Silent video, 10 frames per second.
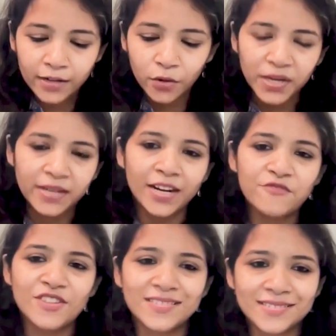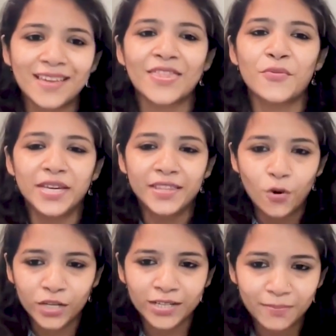The way Netflix and the way the
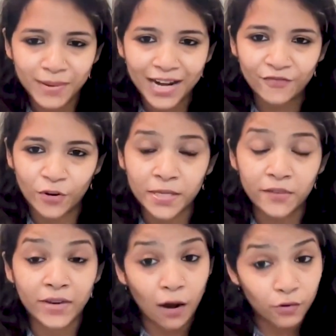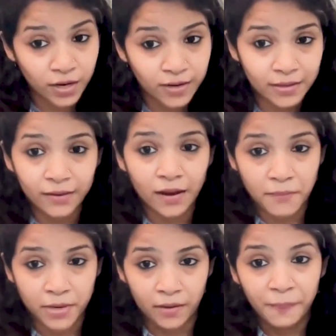OTT platforms have now suddenly
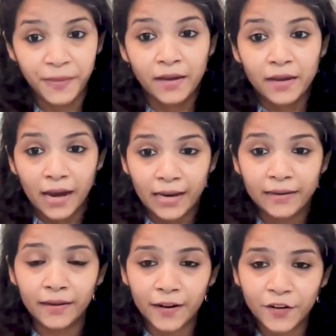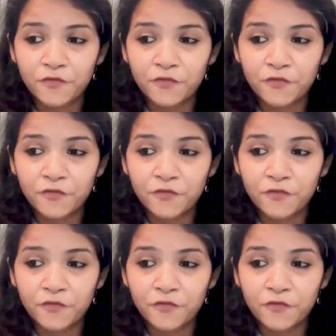come in, and the kind